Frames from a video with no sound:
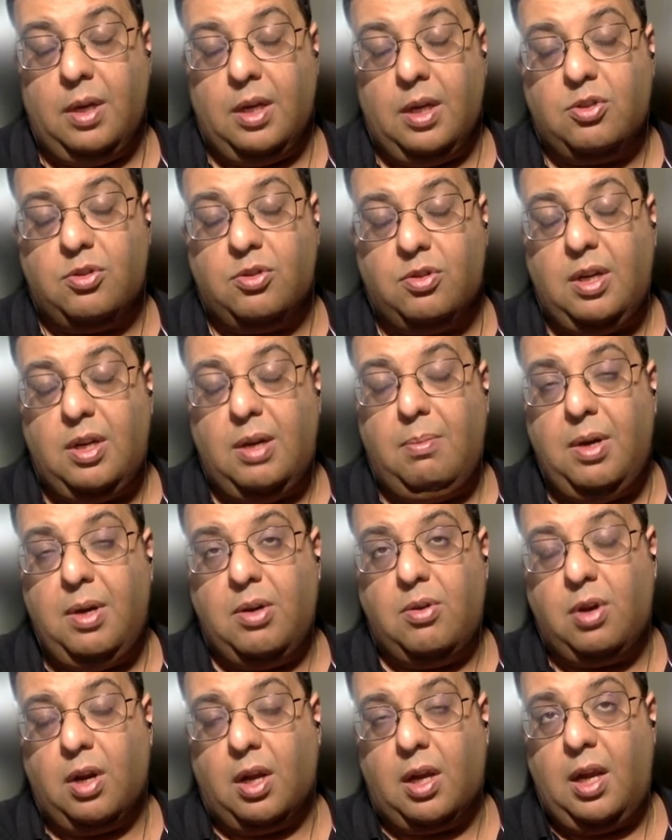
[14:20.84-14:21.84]

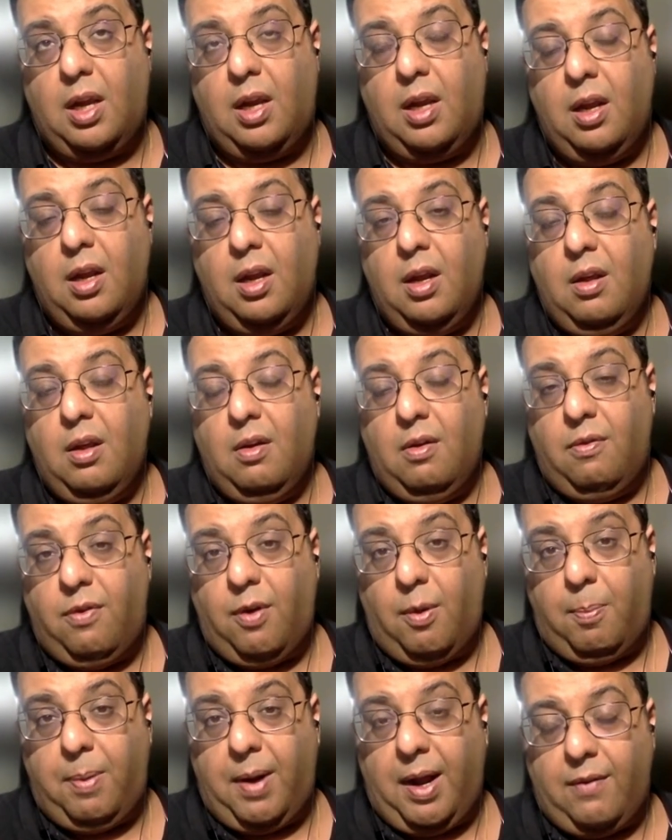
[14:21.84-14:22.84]
extremely tricky
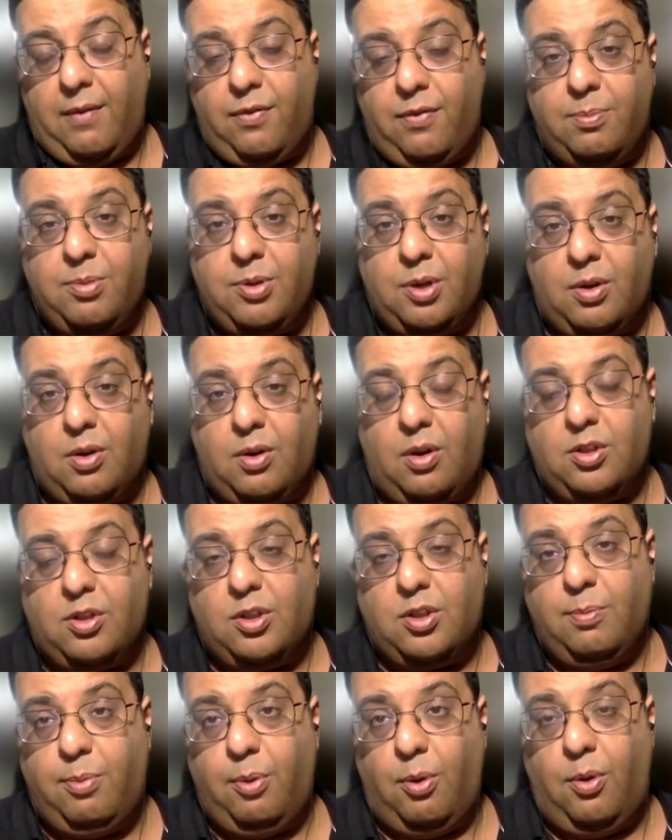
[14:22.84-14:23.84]
for platforms
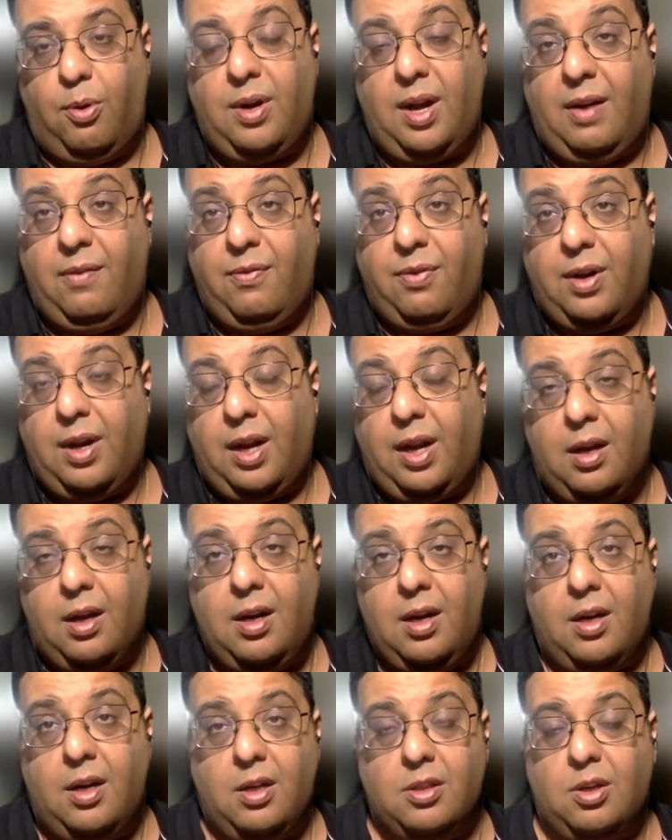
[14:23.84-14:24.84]
across the board and for
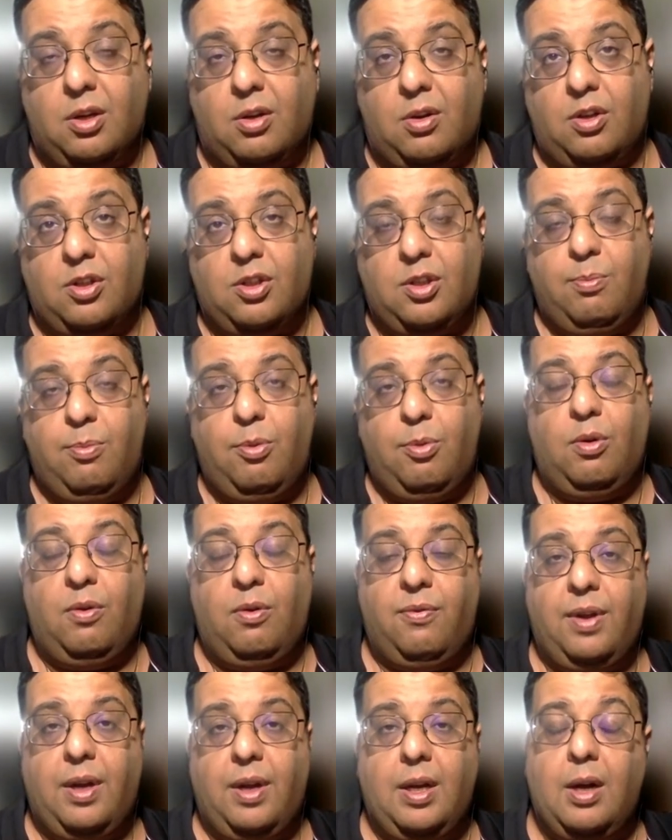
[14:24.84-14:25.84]
regulators across the
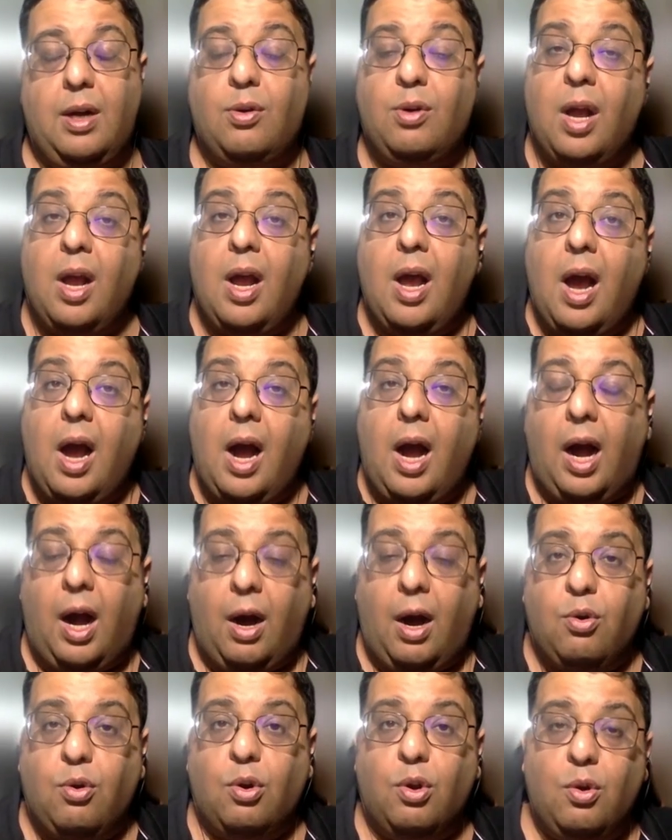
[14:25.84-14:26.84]
board to figure out
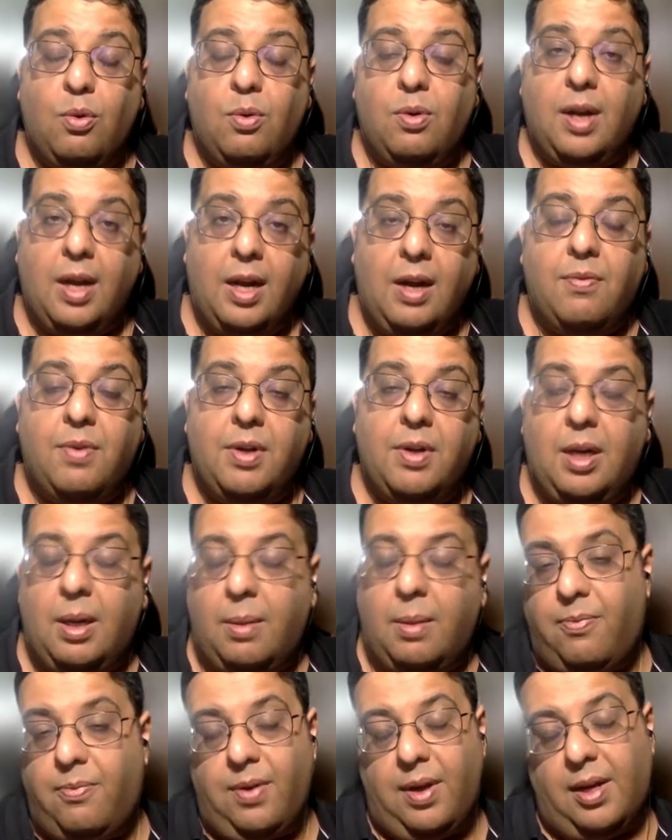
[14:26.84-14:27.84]
how do you deal
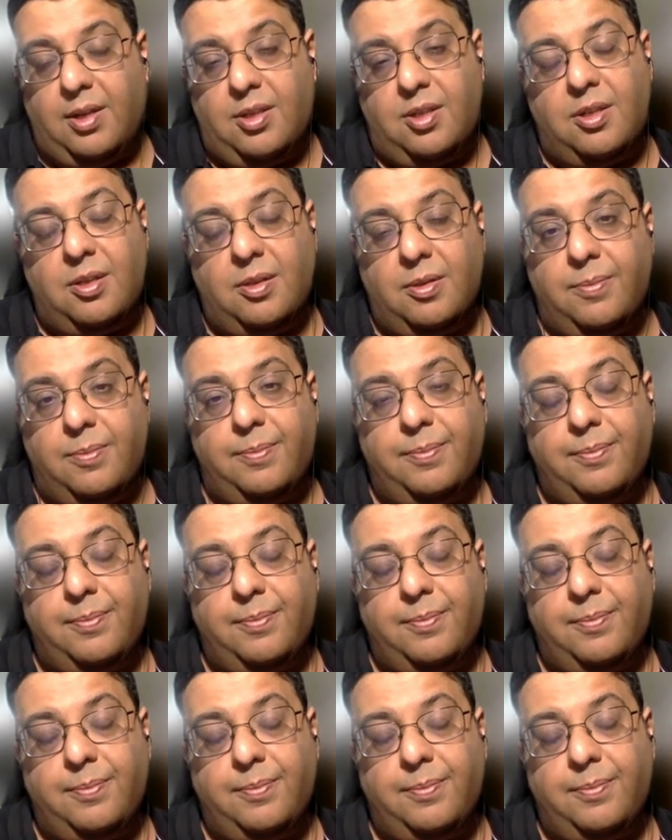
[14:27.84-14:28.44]
with deepfakes.